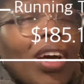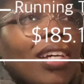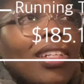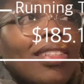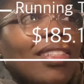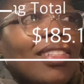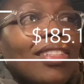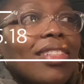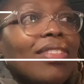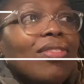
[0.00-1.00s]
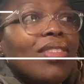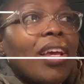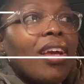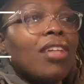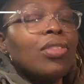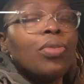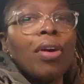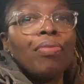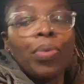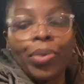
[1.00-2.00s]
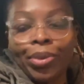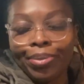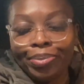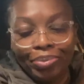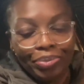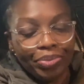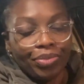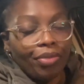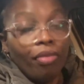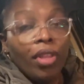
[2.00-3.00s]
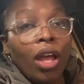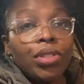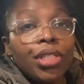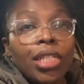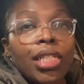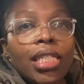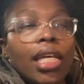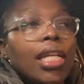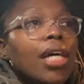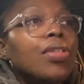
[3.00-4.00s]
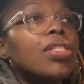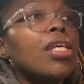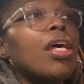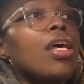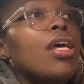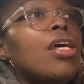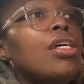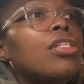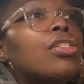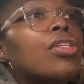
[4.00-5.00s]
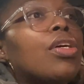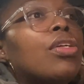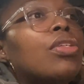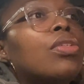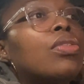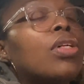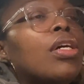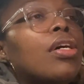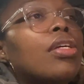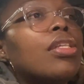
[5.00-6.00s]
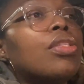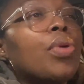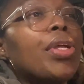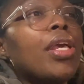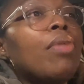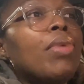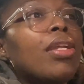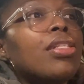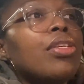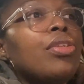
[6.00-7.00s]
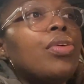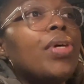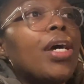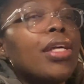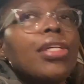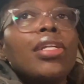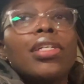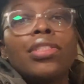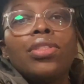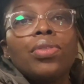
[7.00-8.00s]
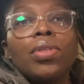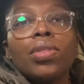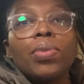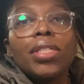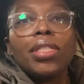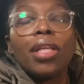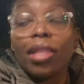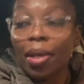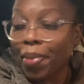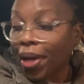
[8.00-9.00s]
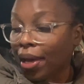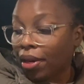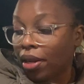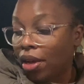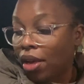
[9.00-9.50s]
I like got too comfortable, I was just gonna stay in the house. So this order came in. I said, you know what? I can actually do this one. It's not that bad.